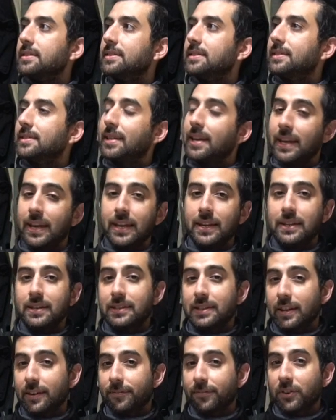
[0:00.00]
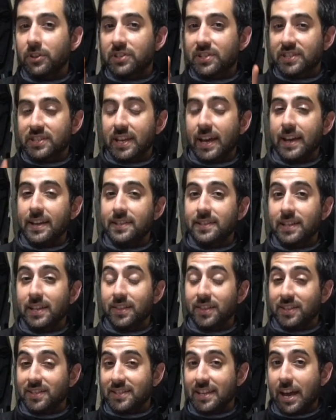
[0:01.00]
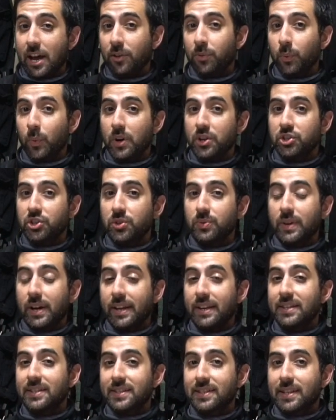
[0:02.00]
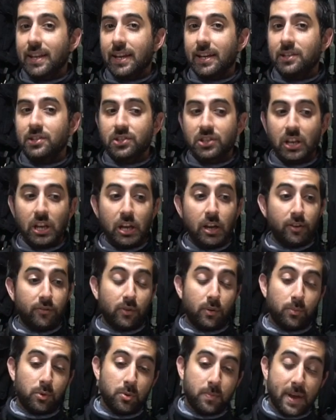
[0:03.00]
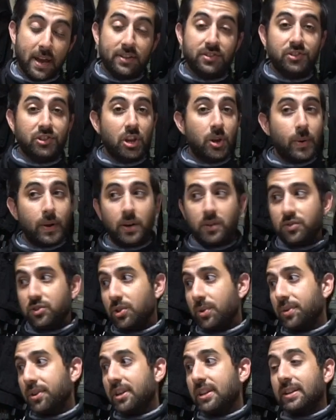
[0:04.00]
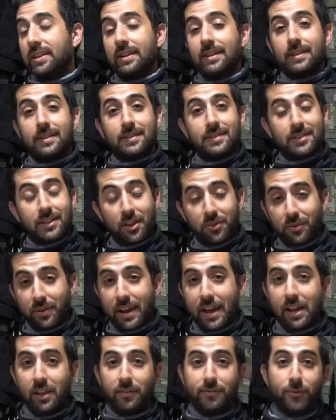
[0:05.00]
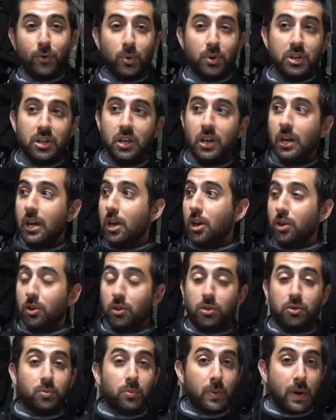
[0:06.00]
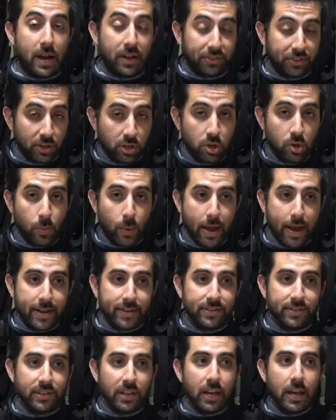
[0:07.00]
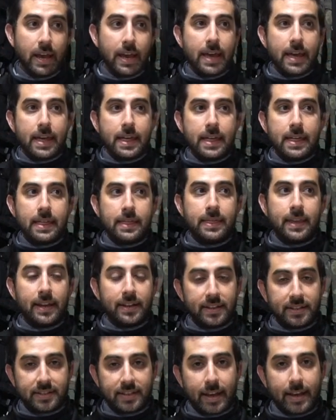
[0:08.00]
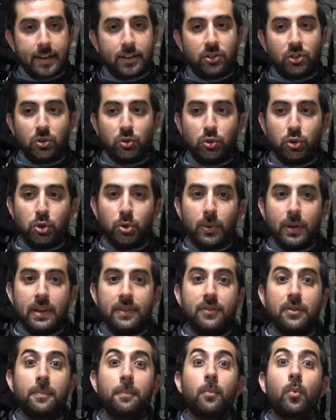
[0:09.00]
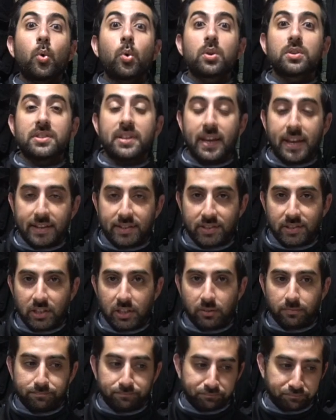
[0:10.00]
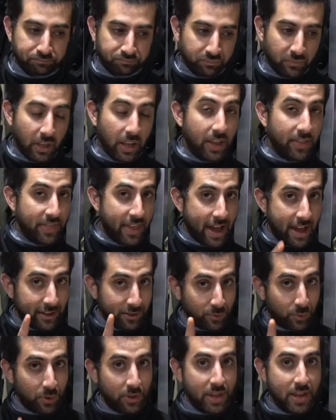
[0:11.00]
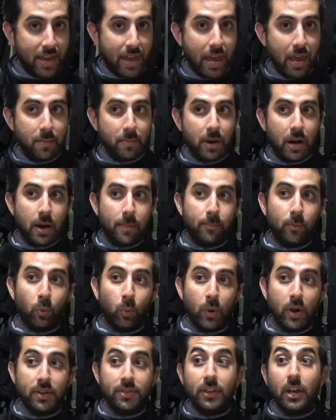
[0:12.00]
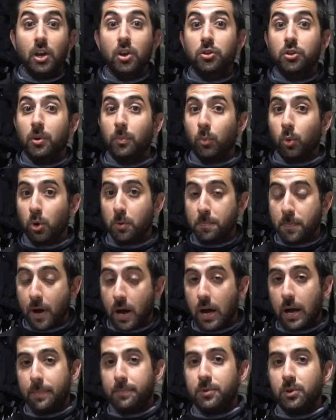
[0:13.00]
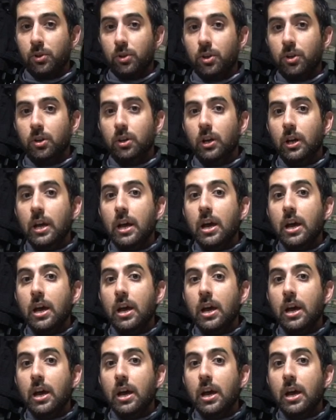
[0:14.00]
10 different sites in the Southwest United States, from New Mexico, Arizona, to Southern California, throughout the U.S., they decided to do even more testing. And that is where they came up with the more popular